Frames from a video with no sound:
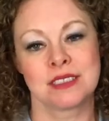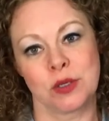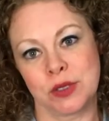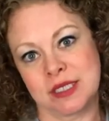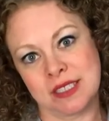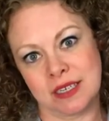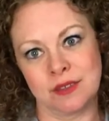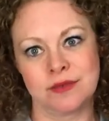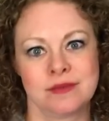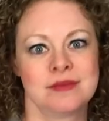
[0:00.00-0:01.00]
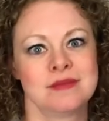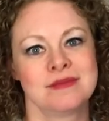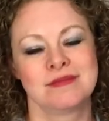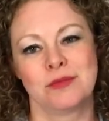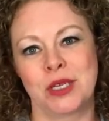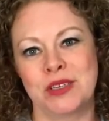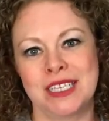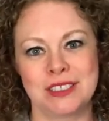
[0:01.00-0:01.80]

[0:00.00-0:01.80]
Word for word: So instead of what you need